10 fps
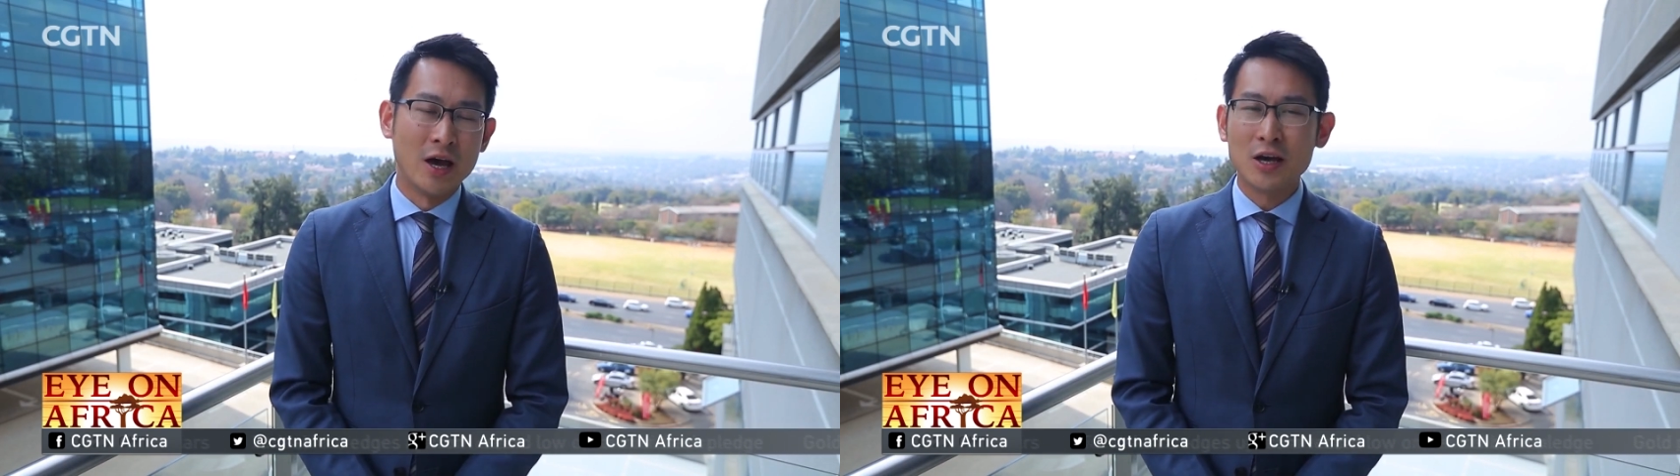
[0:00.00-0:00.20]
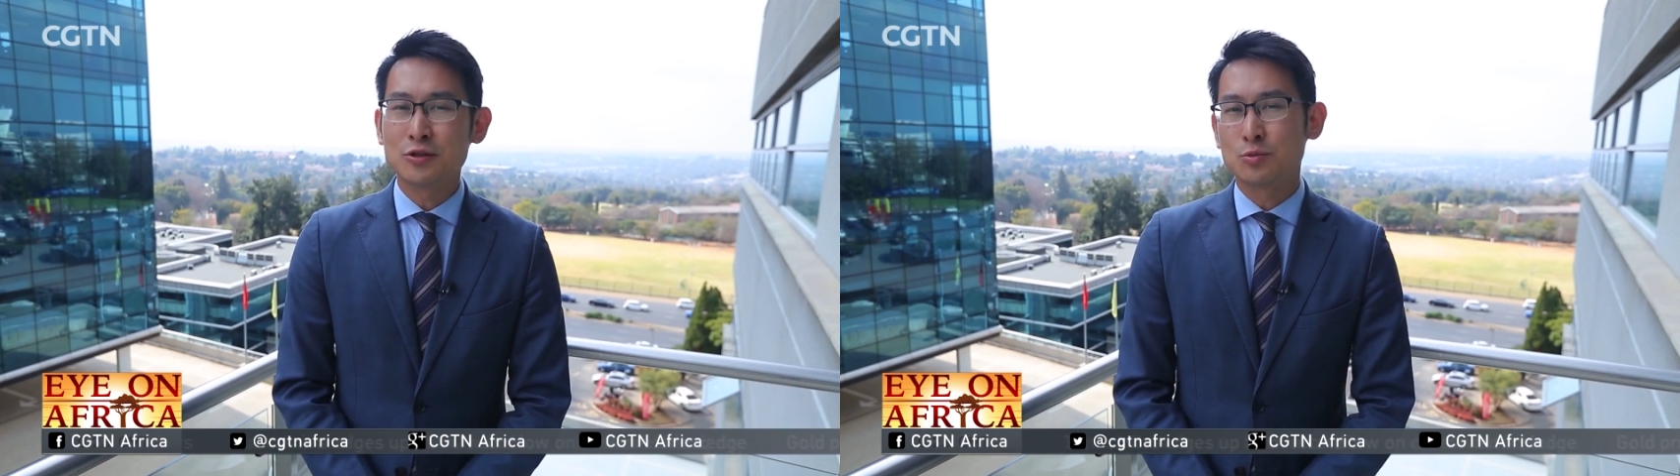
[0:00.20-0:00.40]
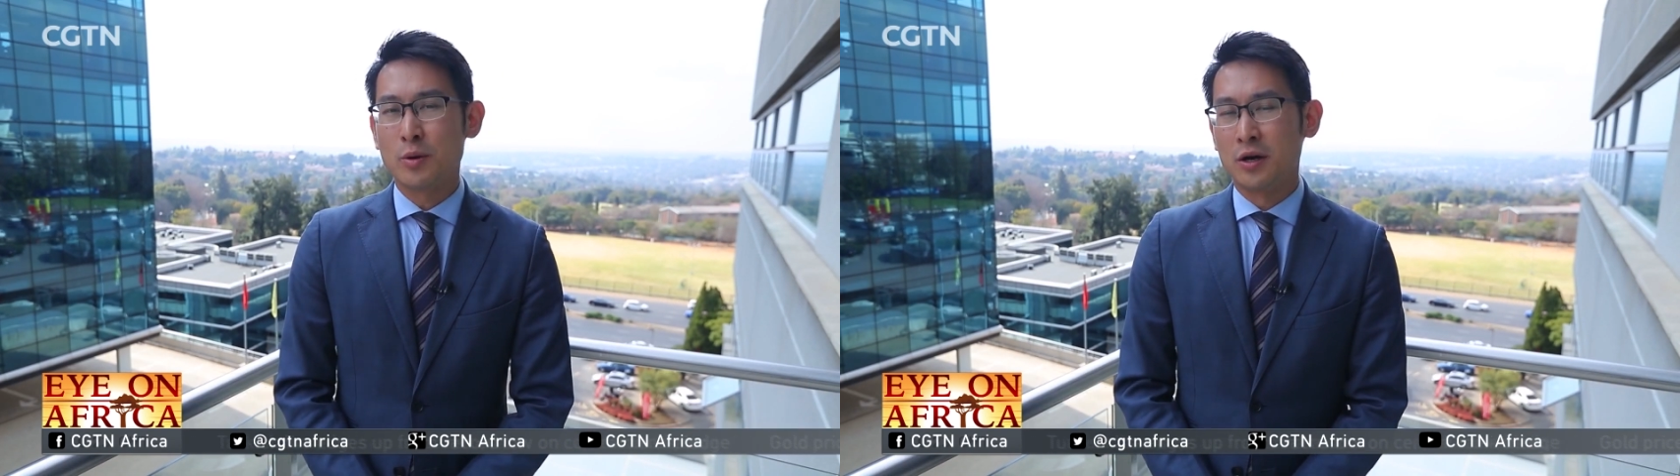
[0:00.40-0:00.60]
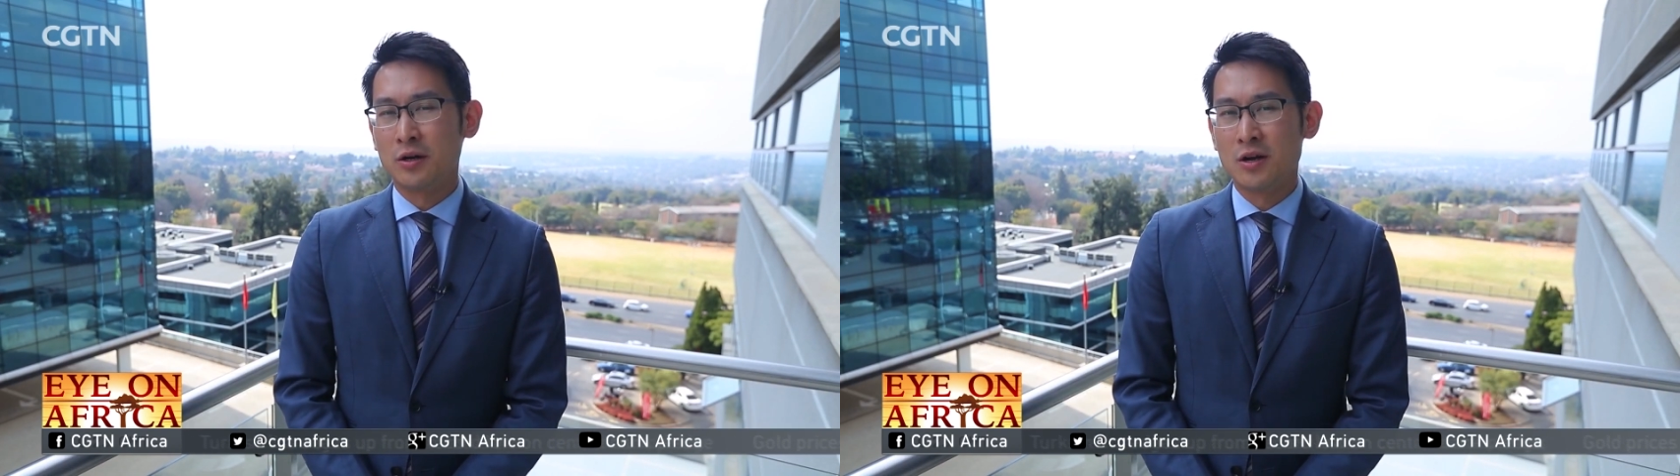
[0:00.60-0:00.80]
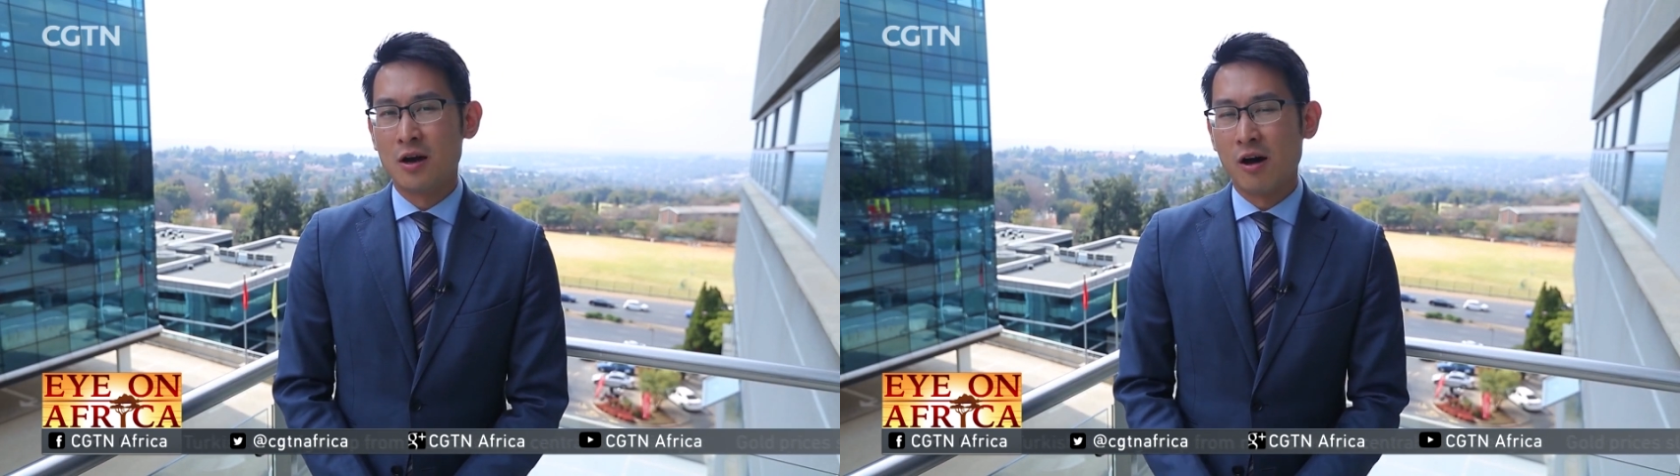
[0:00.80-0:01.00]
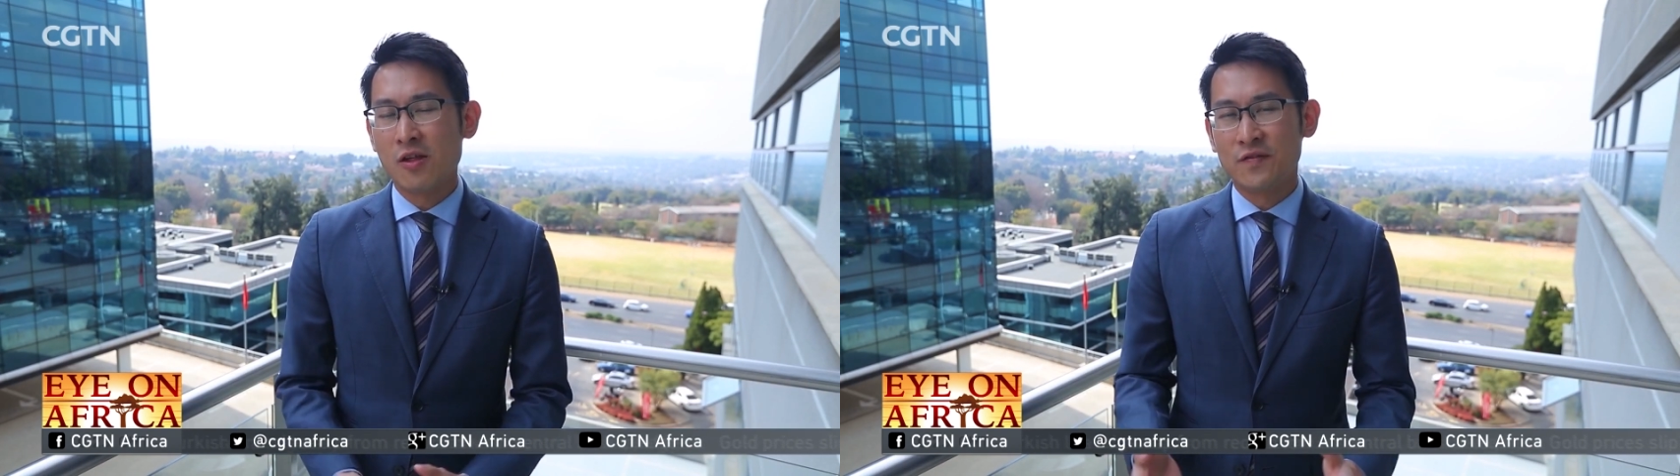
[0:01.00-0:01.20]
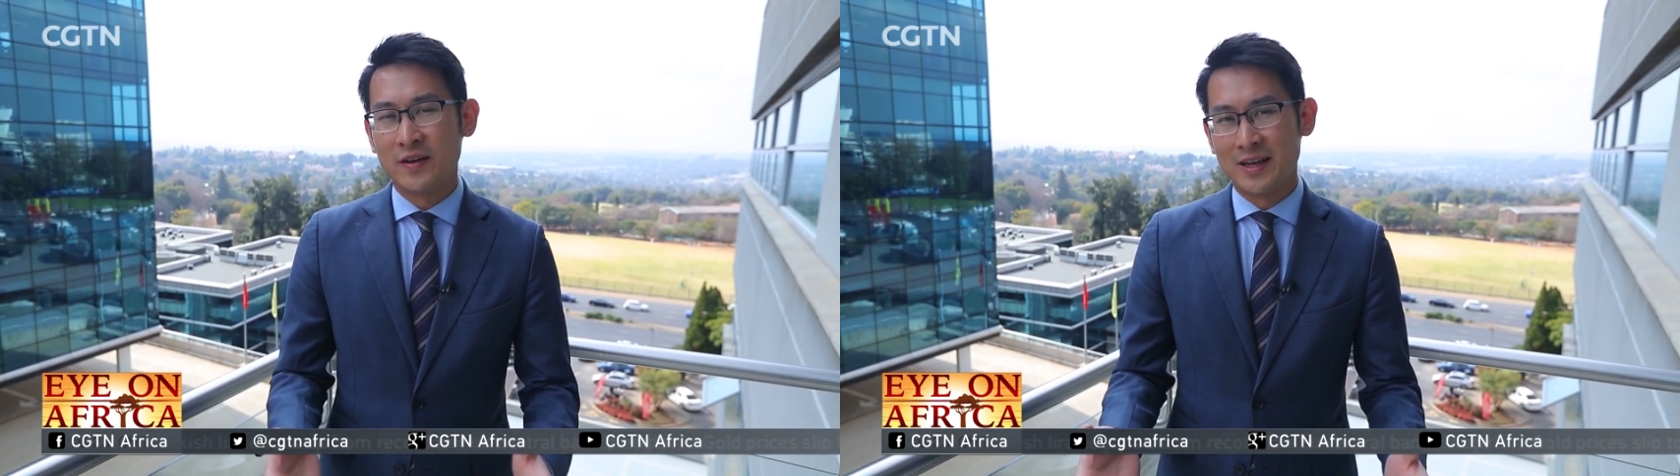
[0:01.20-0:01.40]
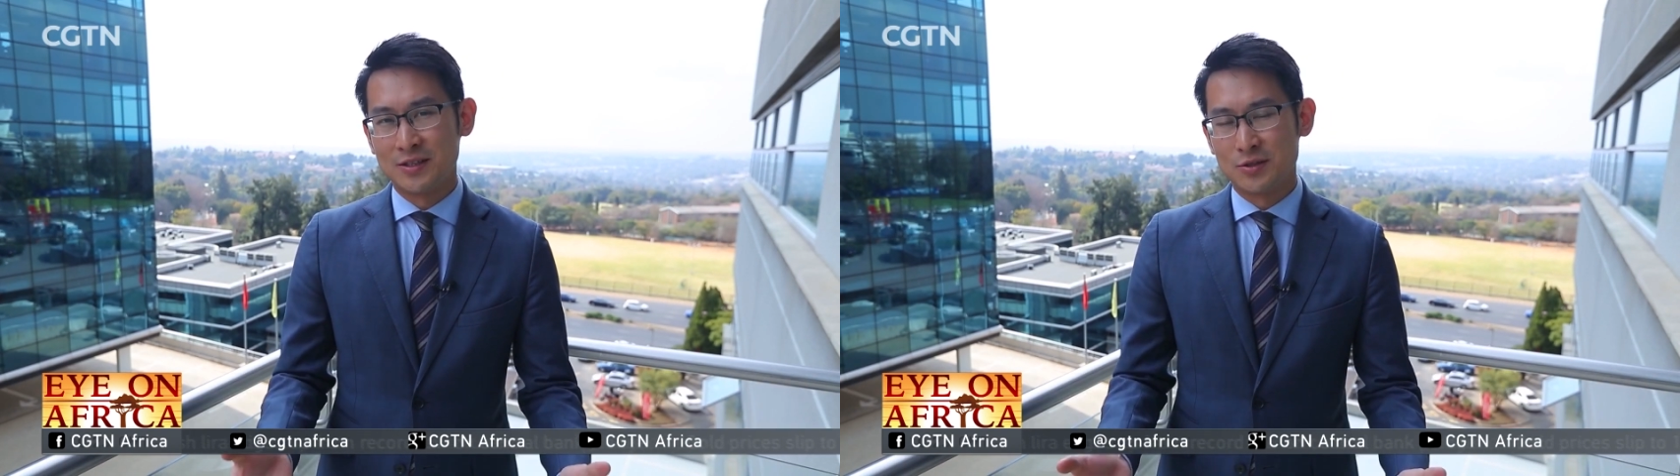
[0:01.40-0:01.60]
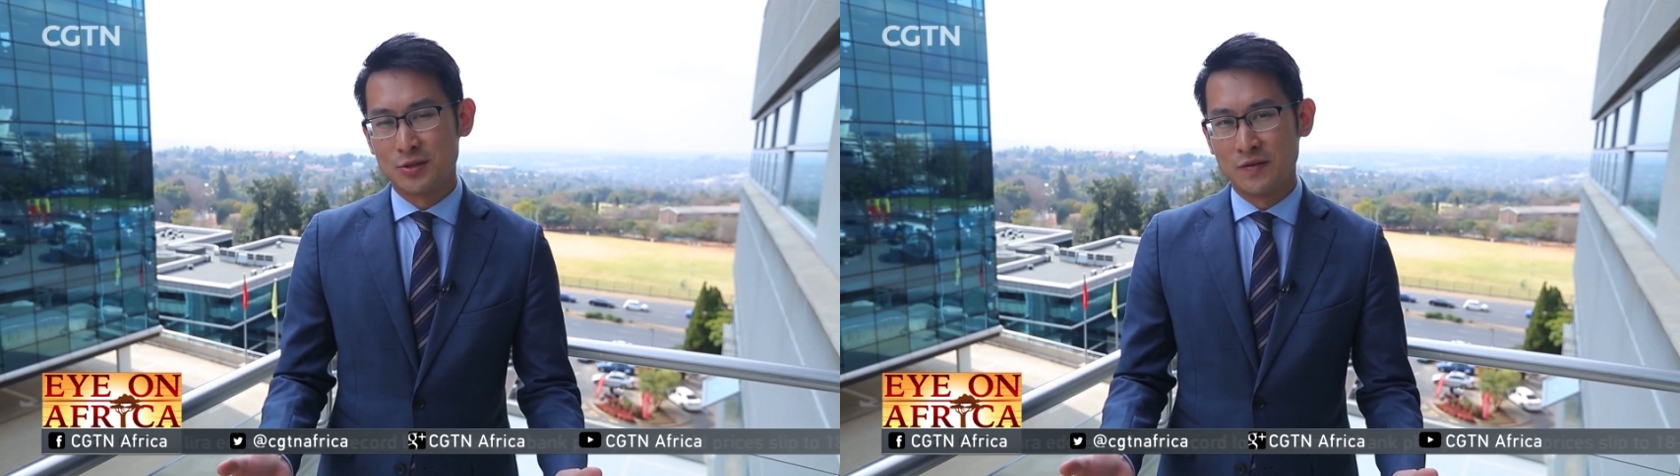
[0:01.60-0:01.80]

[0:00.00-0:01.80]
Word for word: Elsewhere, other financial